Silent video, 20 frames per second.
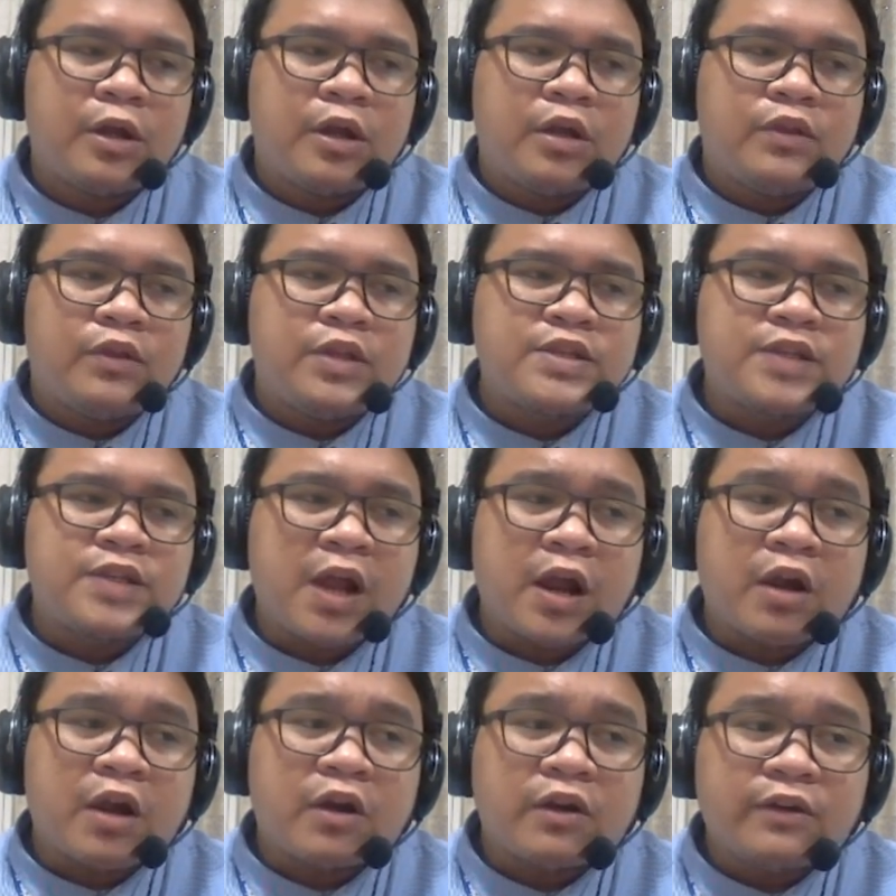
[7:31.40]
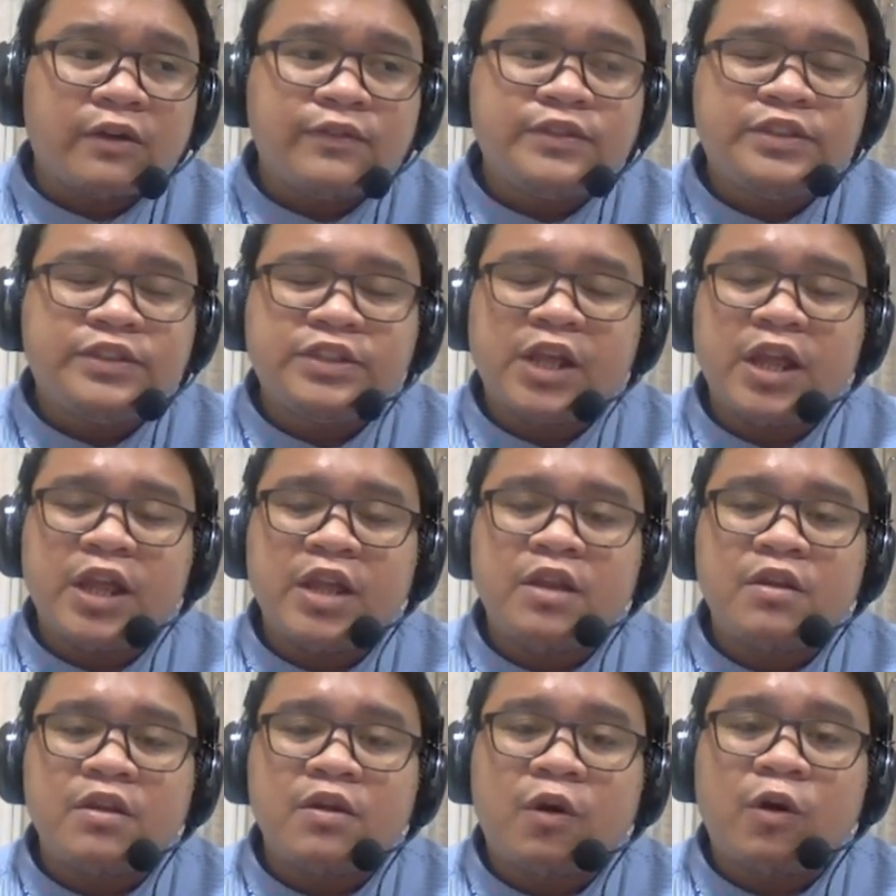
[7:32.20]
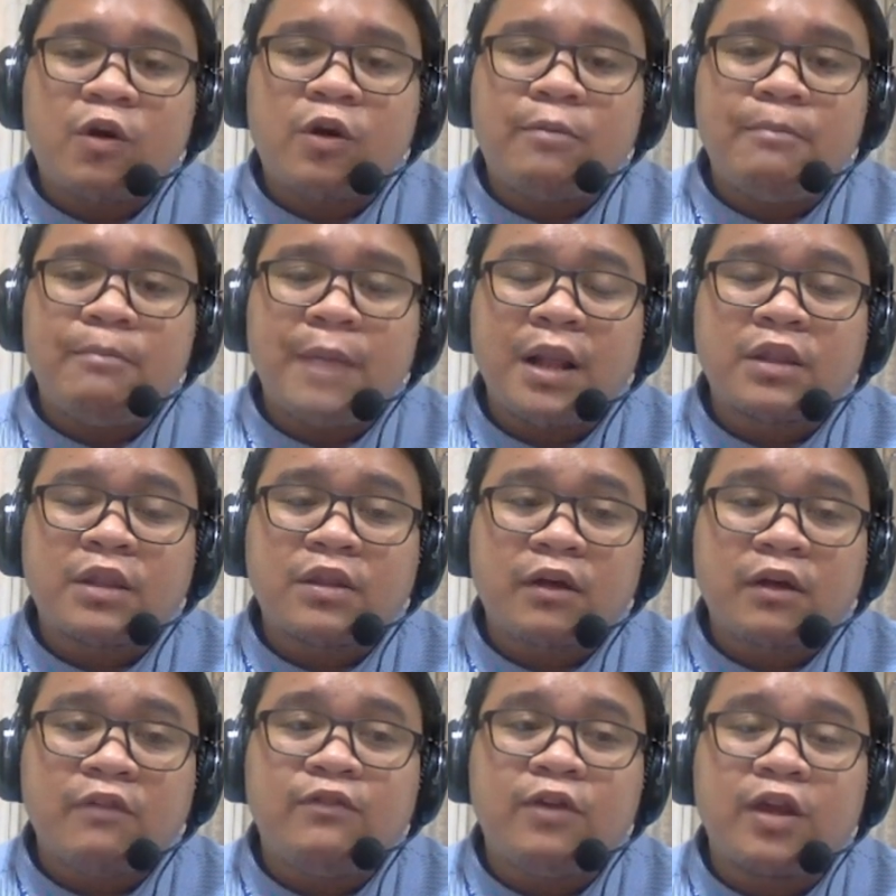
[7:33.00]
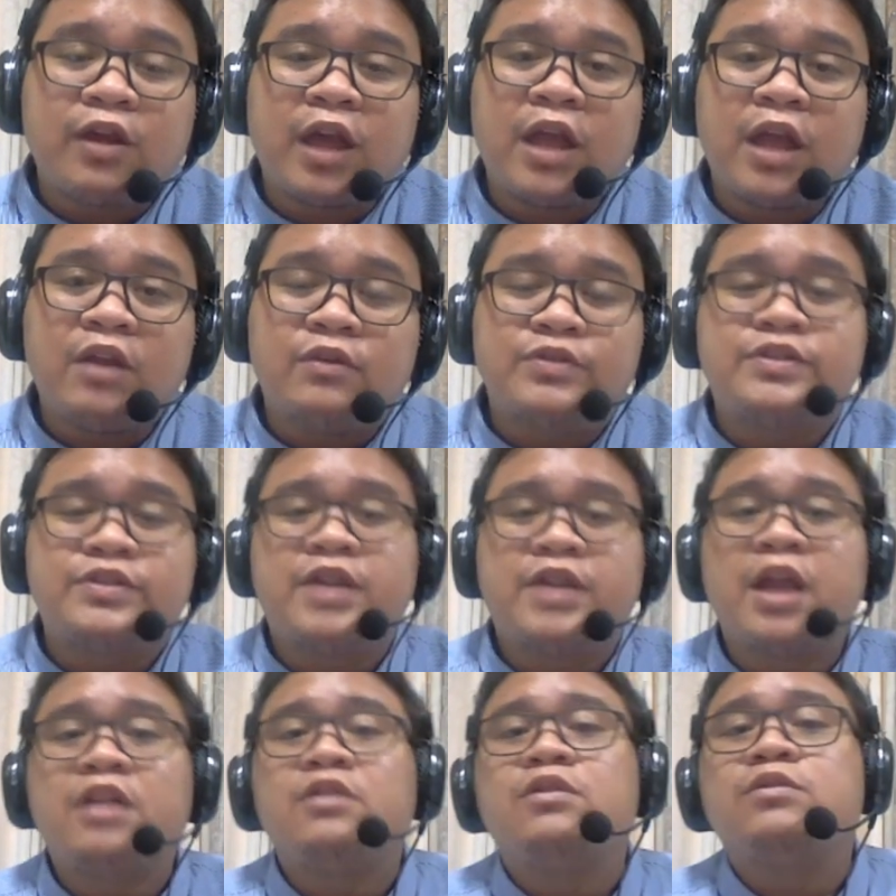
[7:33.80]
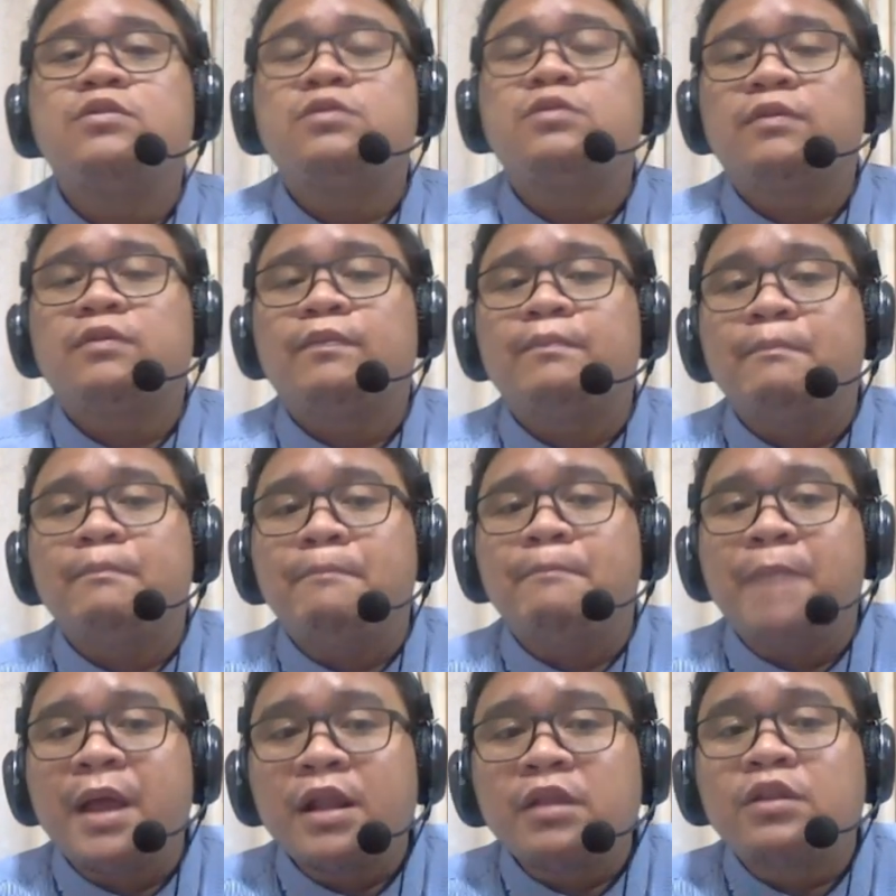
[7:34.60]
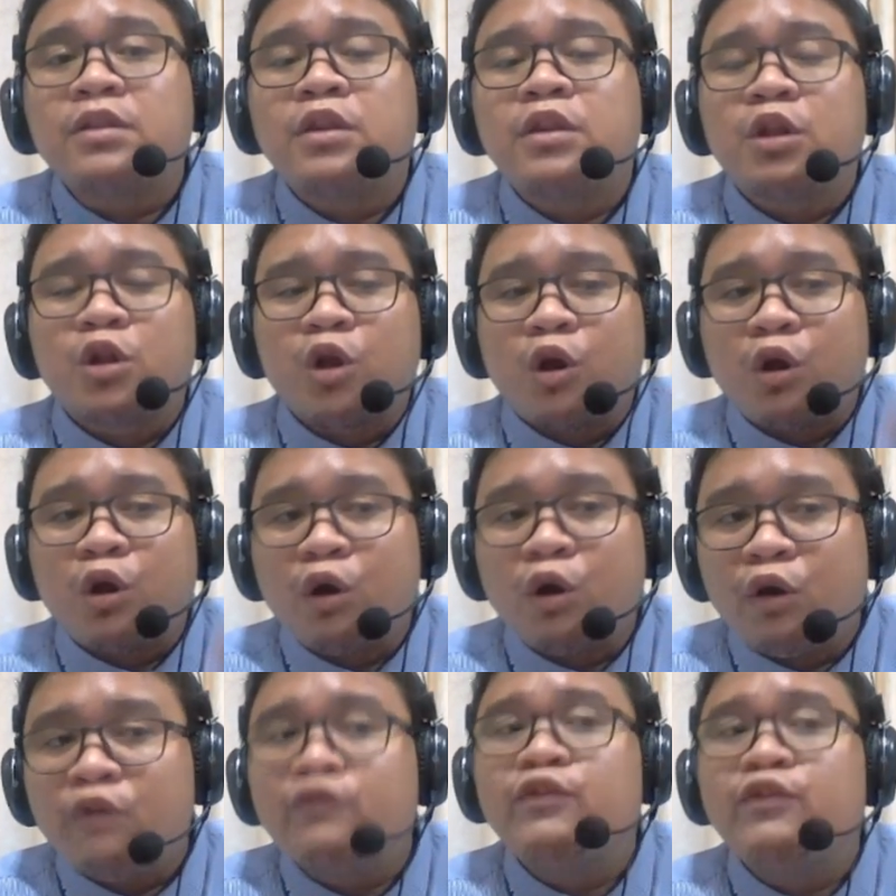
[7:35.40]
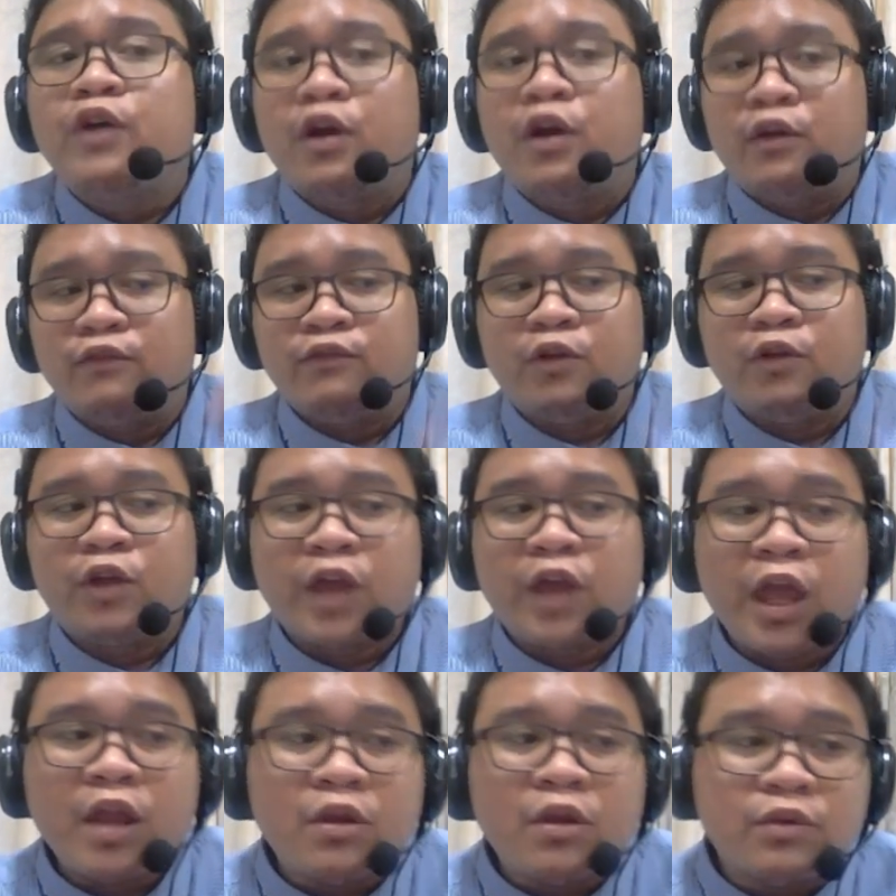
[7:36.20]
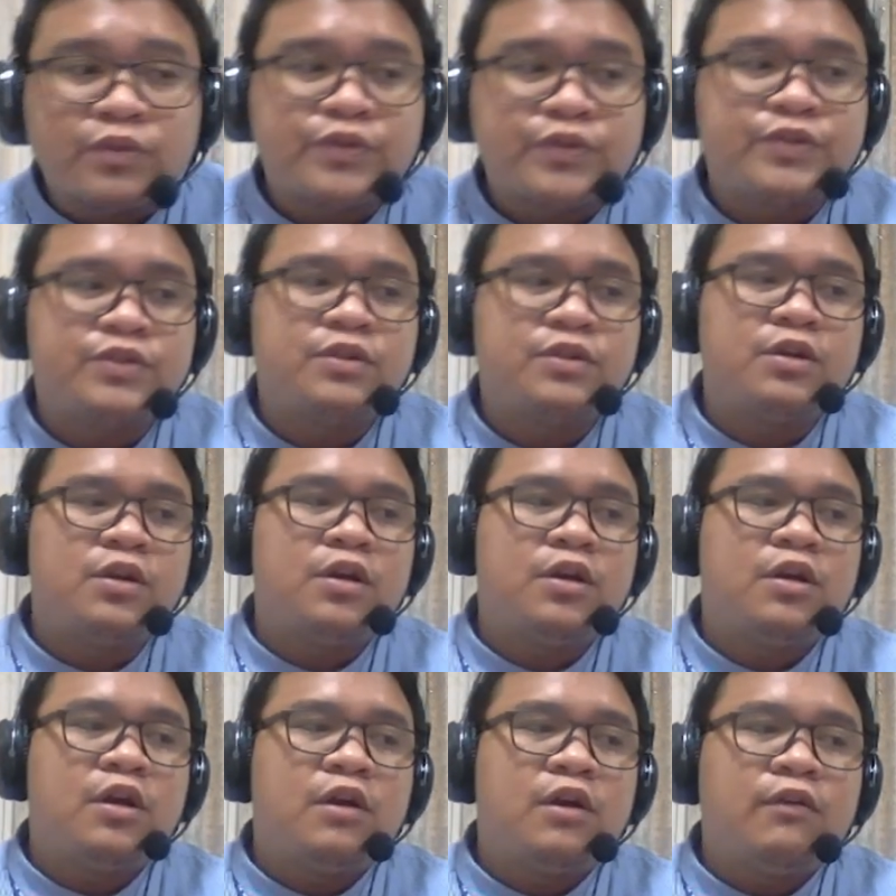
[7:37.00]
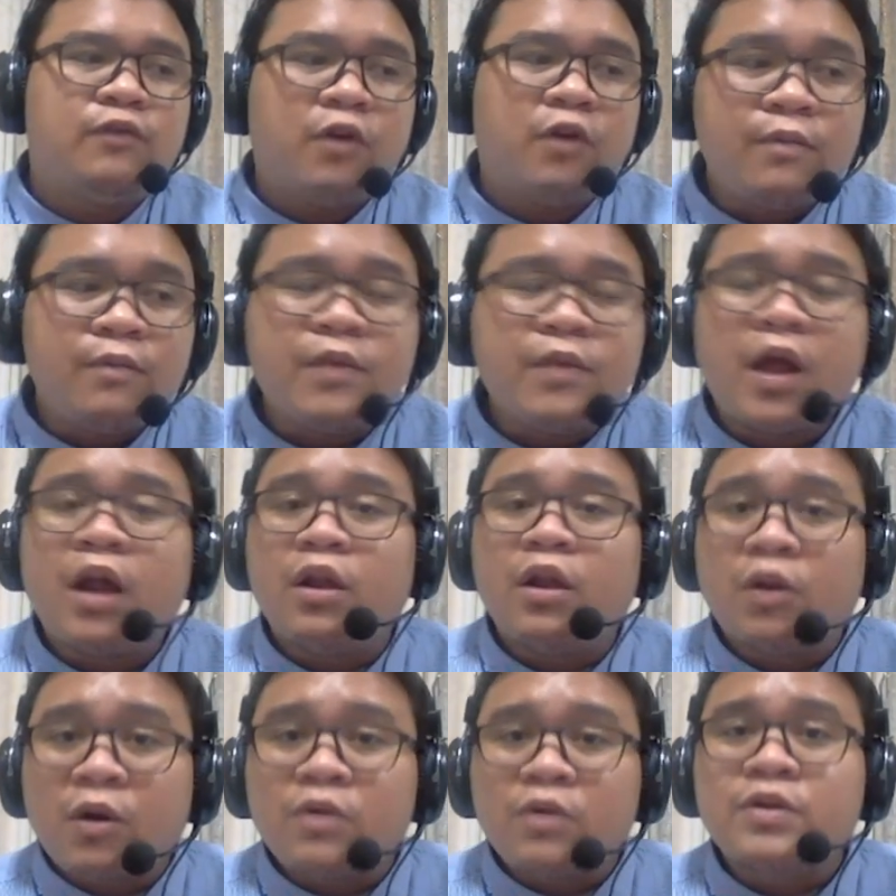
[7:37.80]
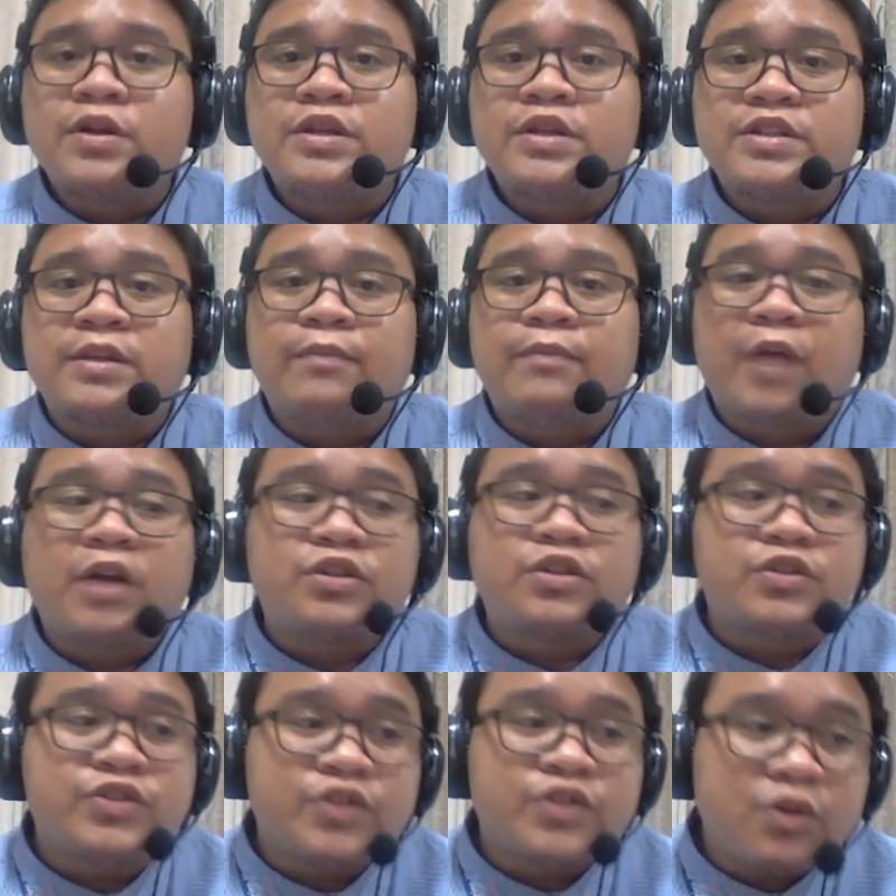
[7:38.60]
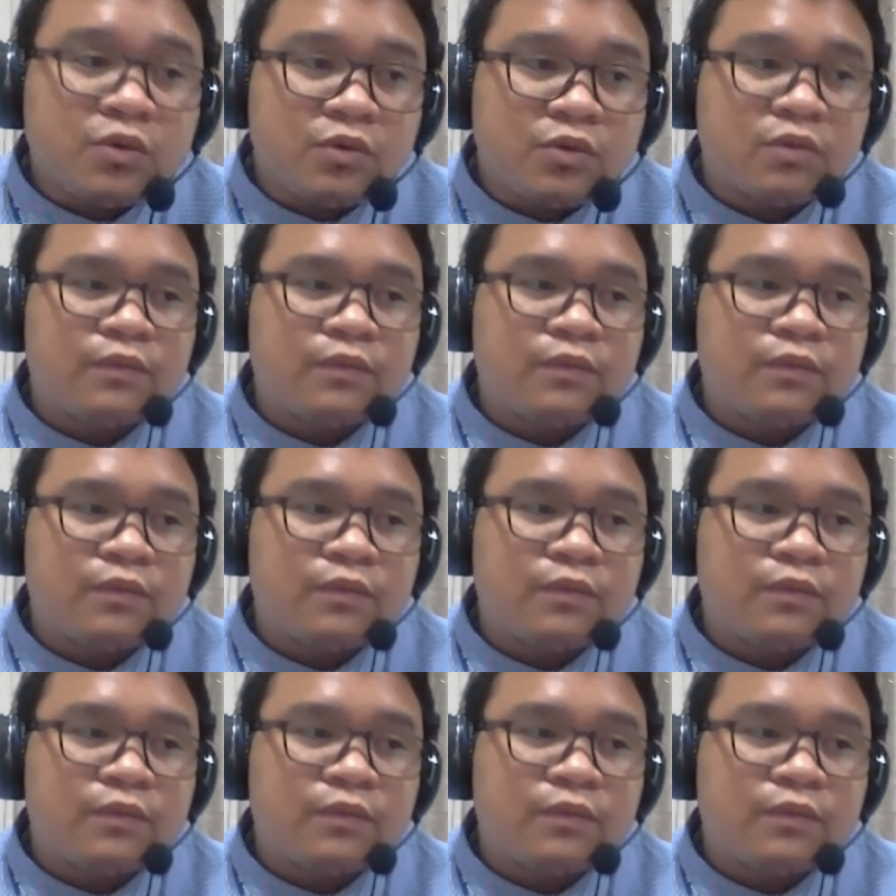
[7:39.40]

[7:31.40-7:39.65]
these are curved chain or belt of volcanoes. Take note, belt of volcanoes form along subduction zone